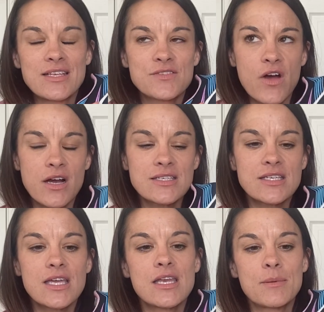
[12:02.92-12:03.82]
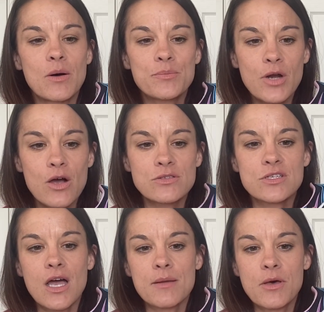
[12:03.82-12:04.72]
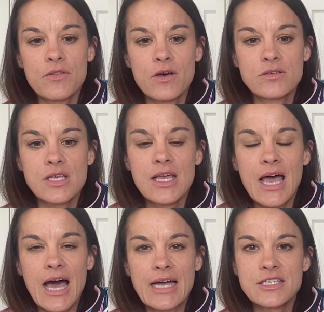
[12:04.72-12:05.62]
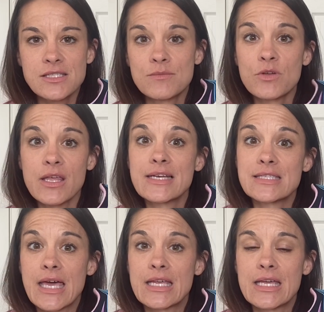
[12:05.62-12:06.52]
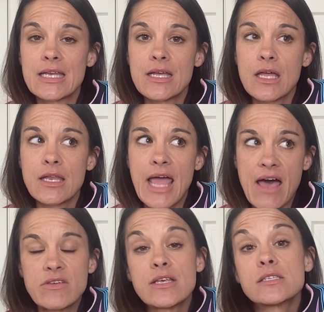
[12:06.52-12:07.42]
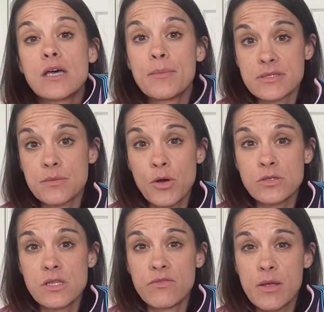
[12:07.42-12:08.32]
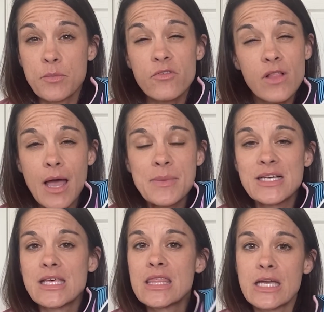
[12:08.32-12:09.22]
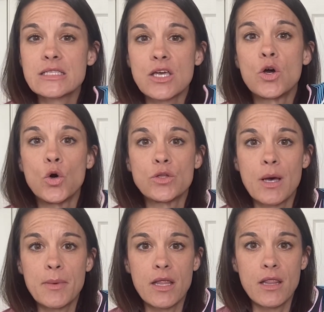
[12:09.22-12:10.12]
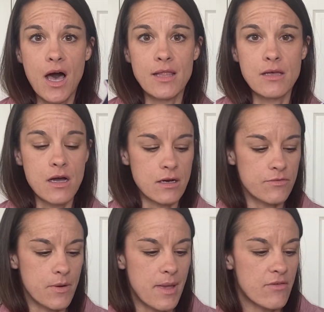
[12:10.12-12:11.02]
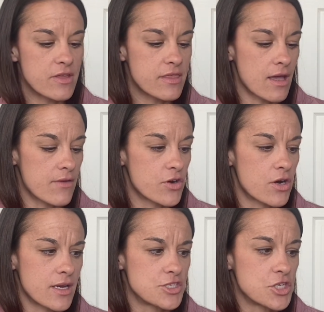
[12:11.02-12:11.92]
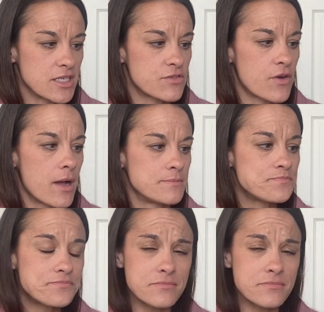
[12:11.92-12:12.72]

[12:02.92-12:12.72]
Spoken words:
As far as thinking about pros or talking about those, I just am really excited in having this up as opposed to the Vaporfly because I think it's gonna hold up a lot longer. From everything I've heard and just from